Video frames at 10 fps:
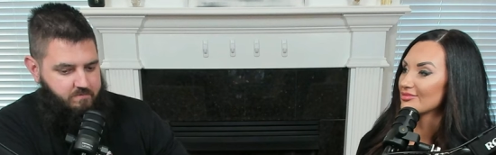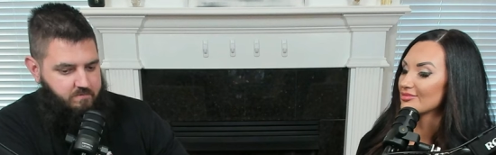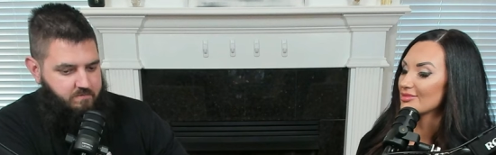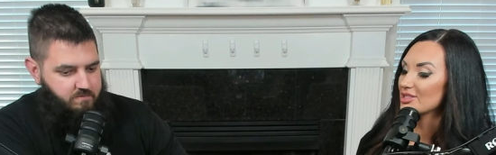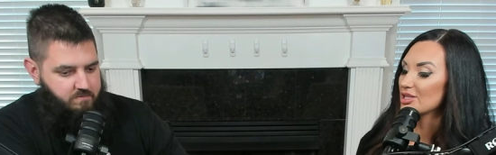
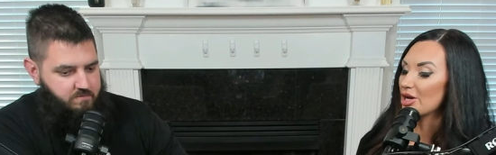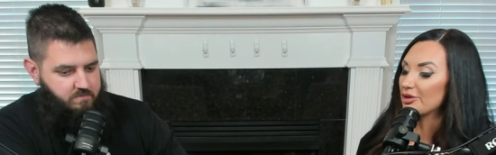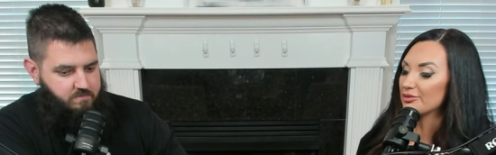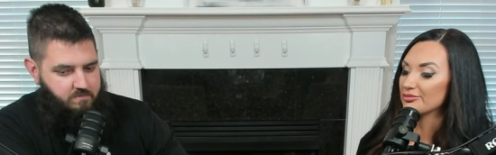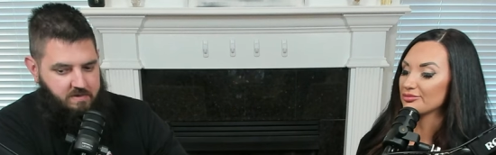
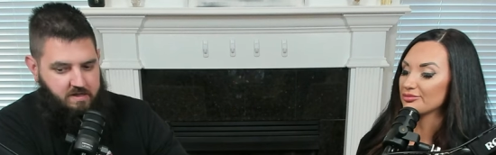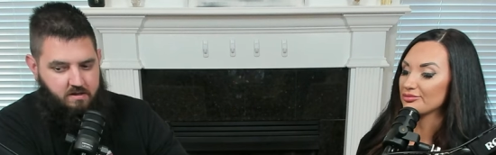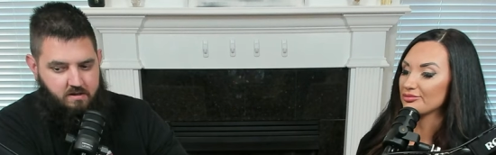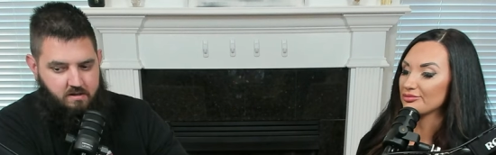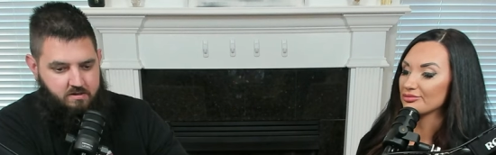Speaker 1: So,
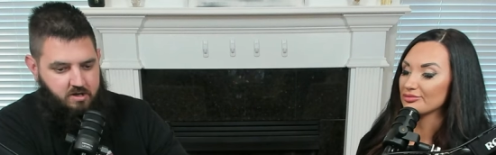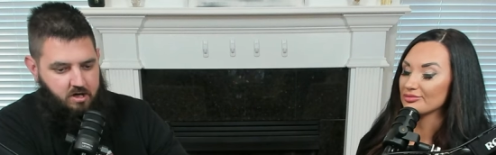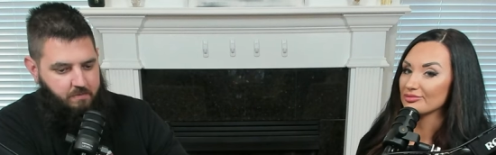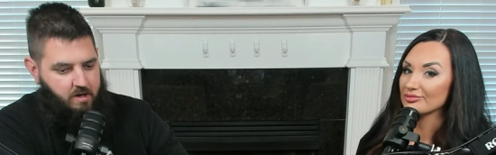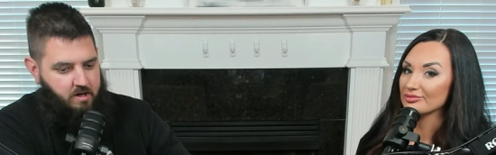
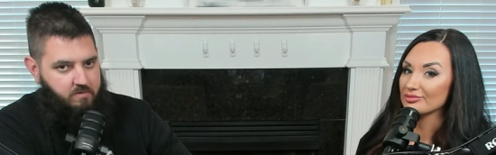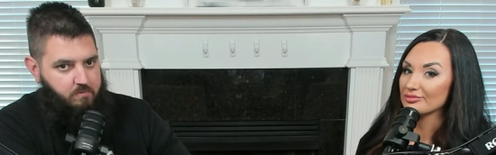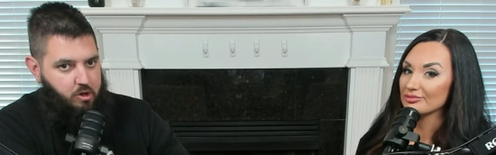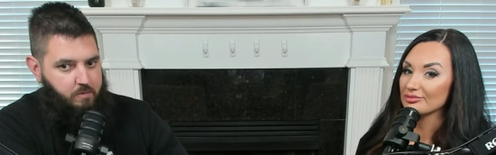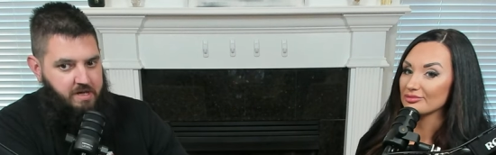talking about
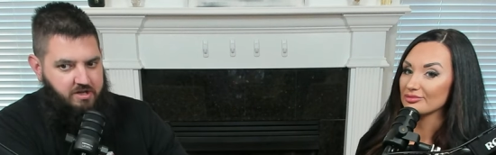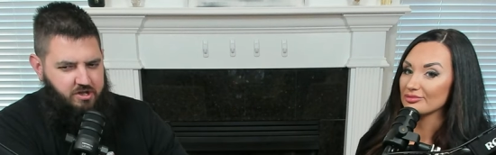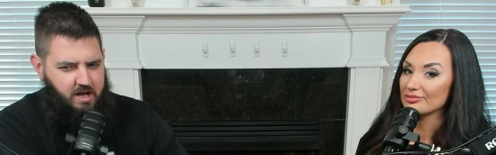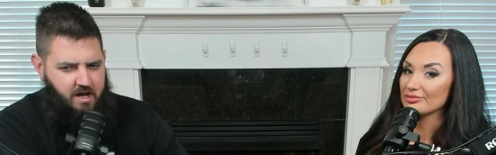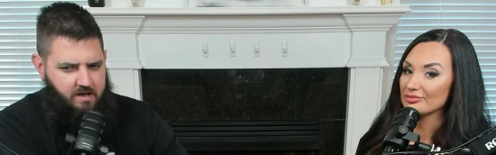Myrtle
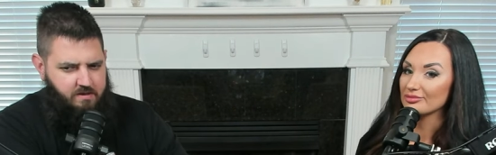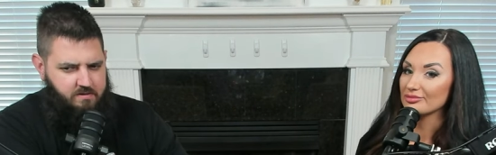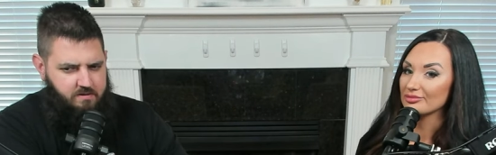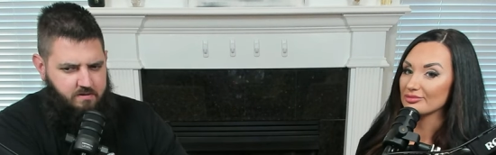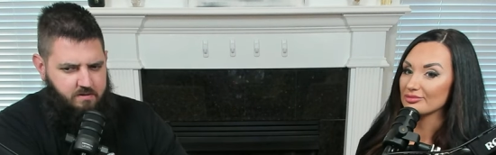Beach guy.
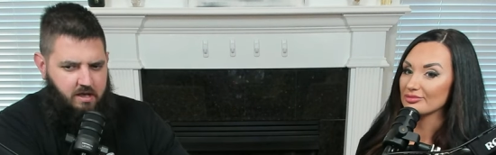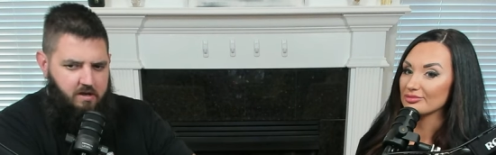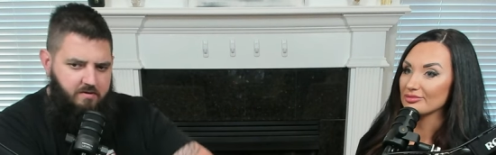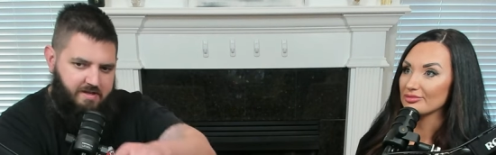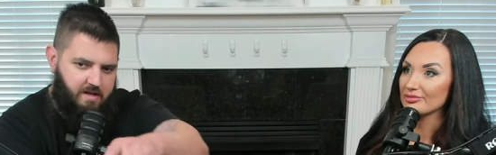Can
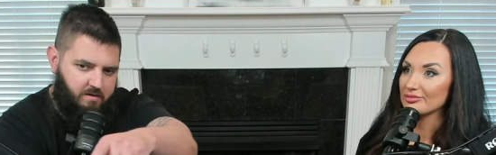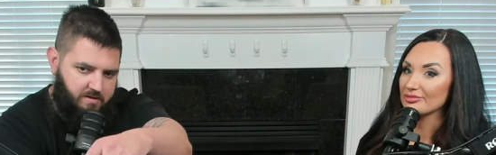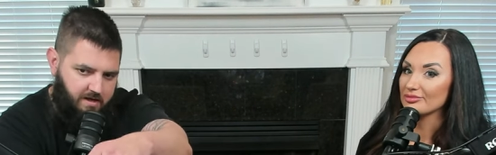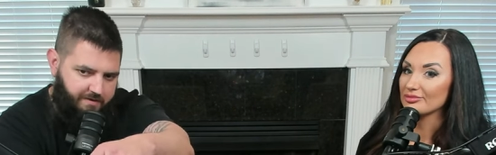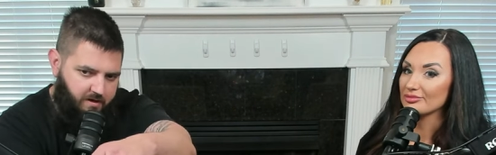you see
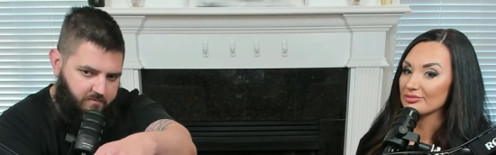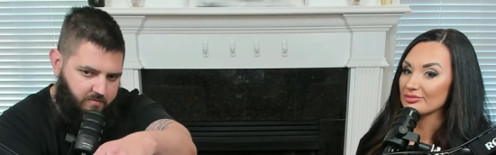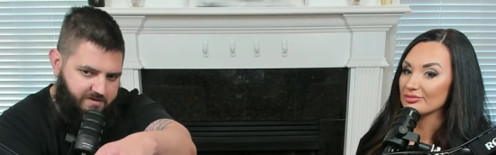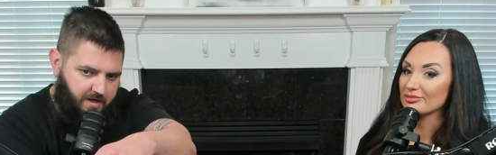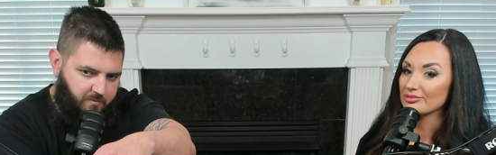down there
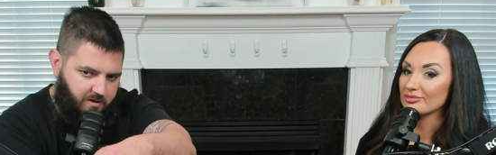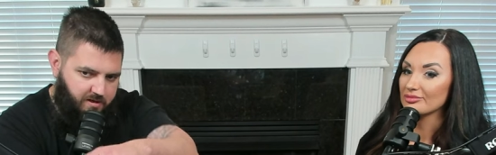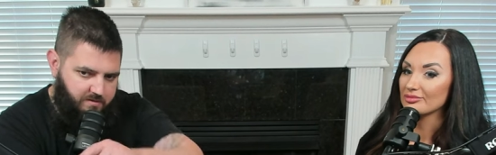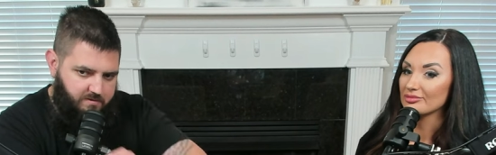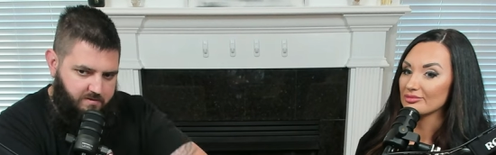what time we're
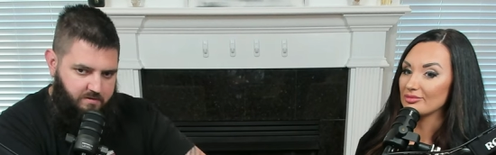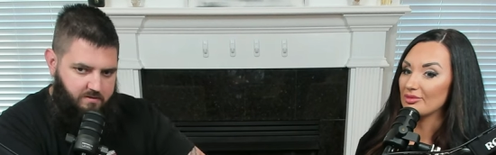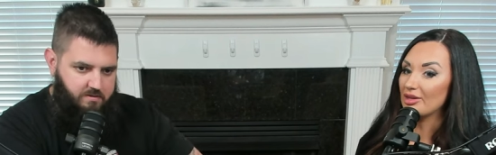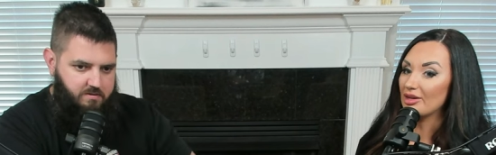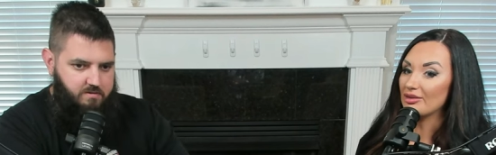at?
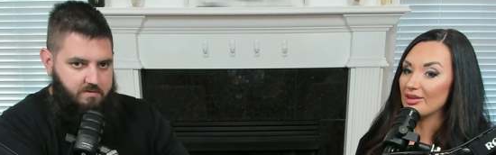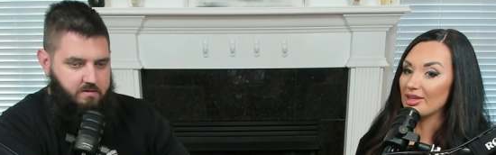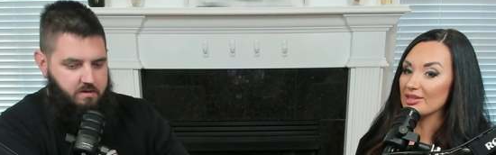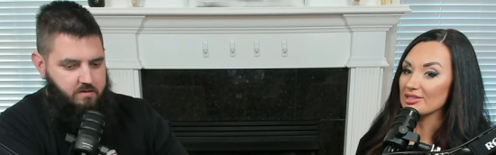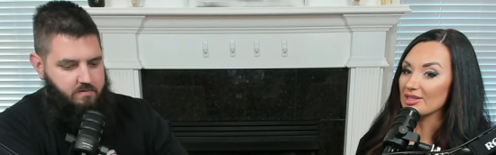
Speaker 2: no, I
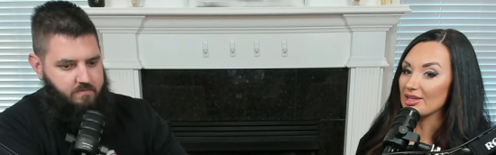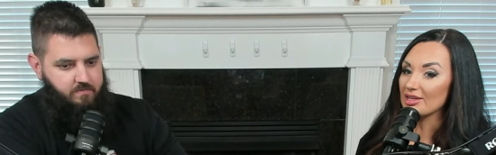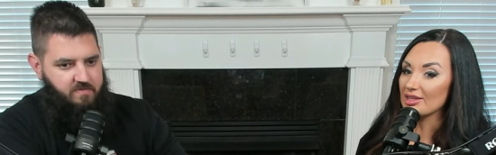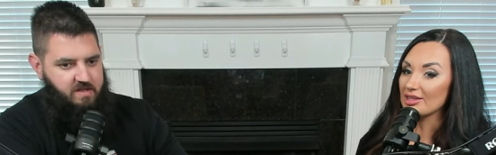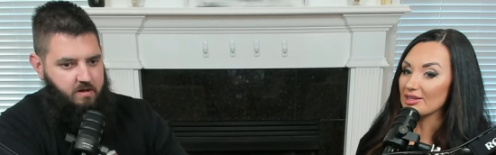can't see
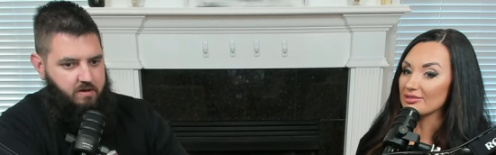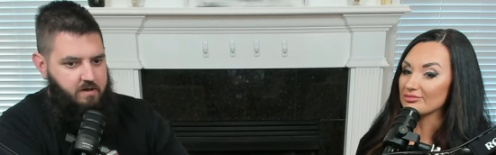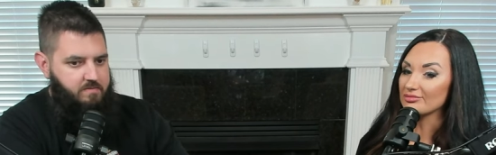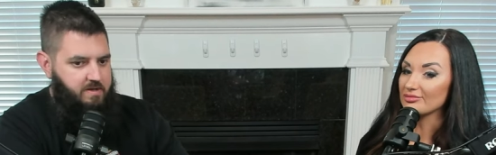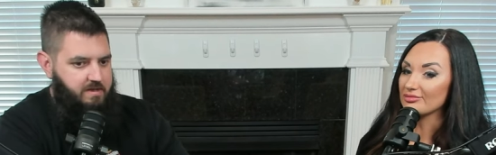anything.
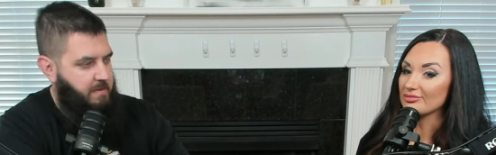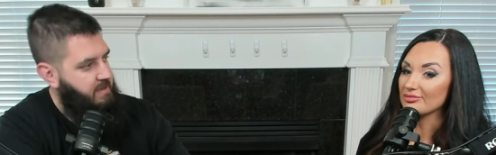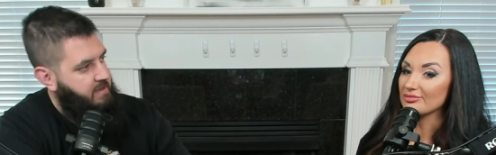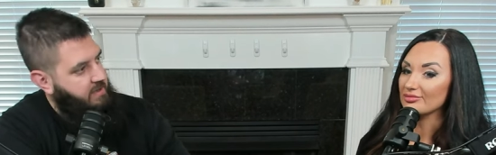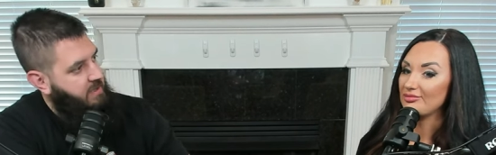Okay,
Speaker 1: doesn't
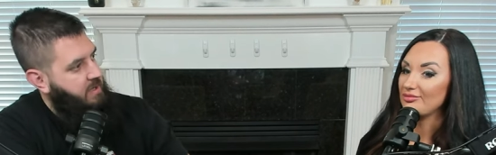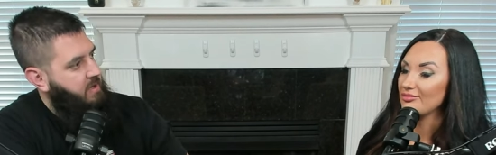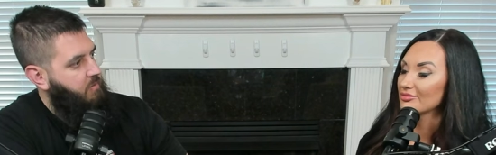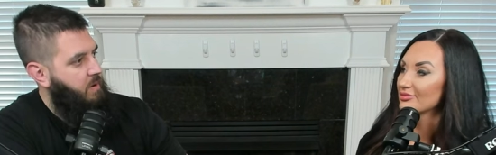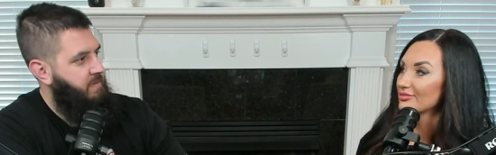matter.
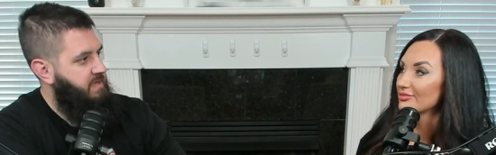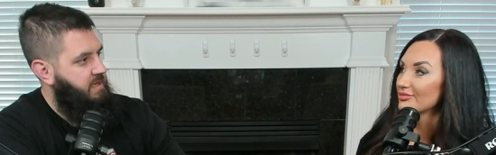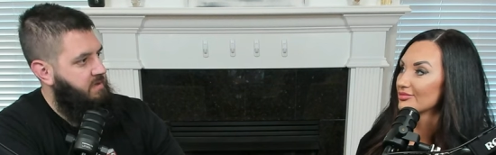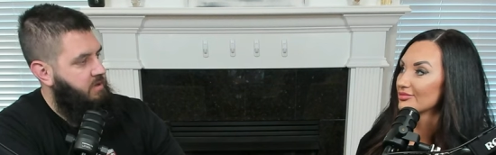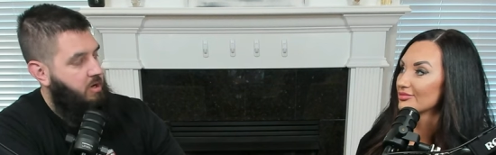
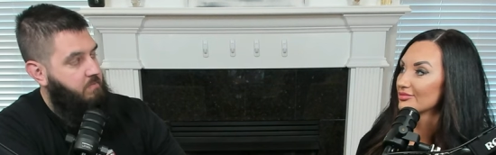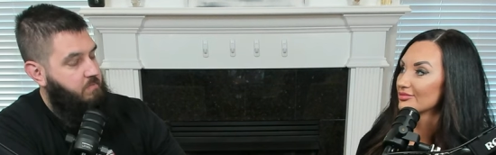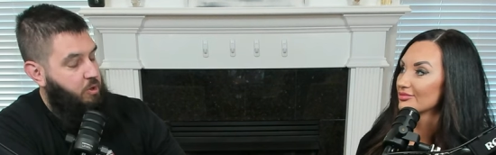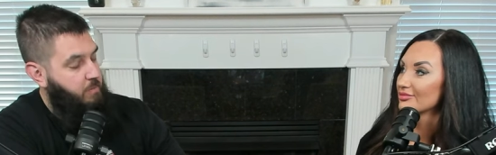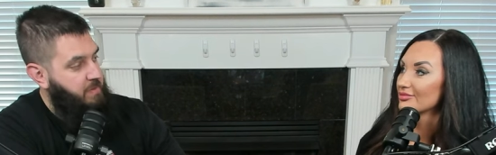Wilmington or
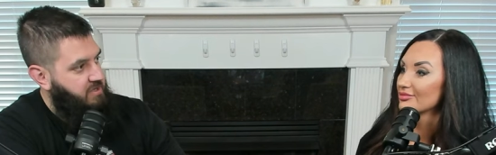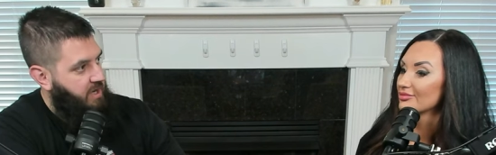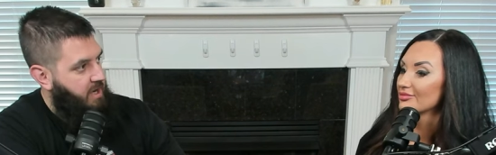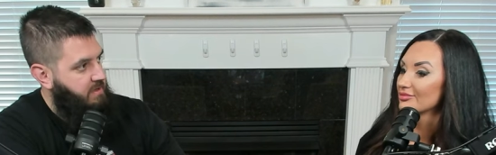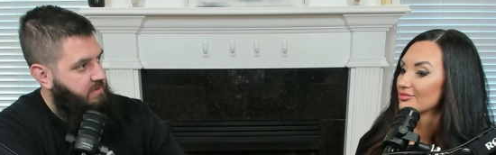Myrtle Beach
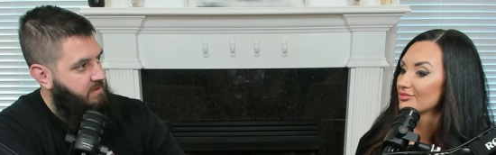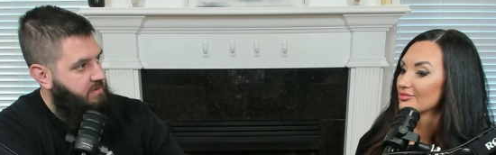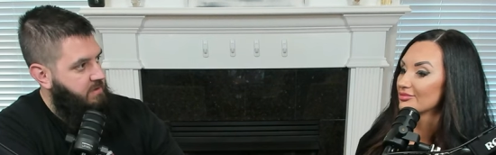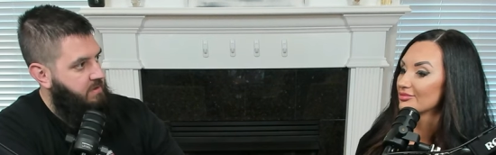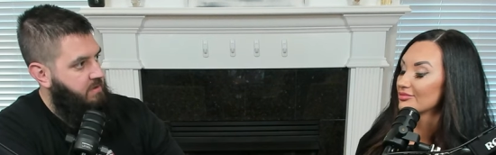guy.
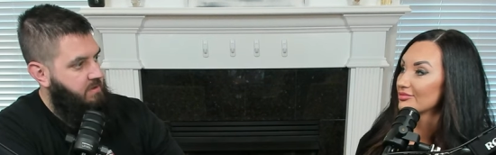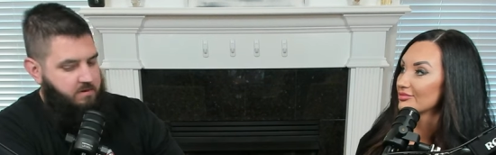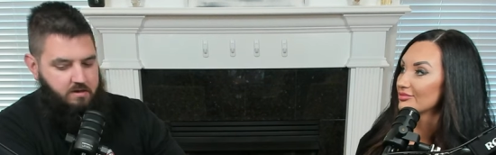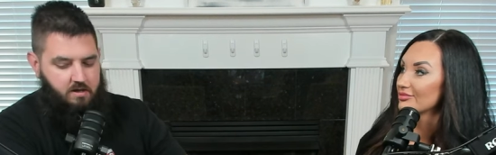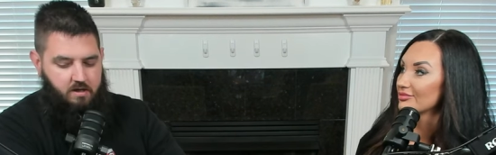
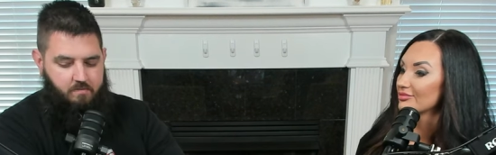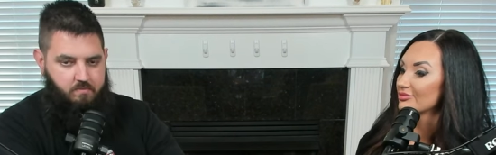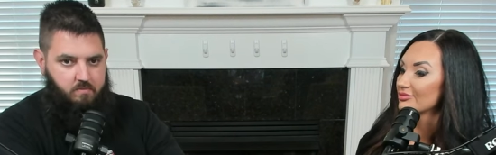Mm-hmm. The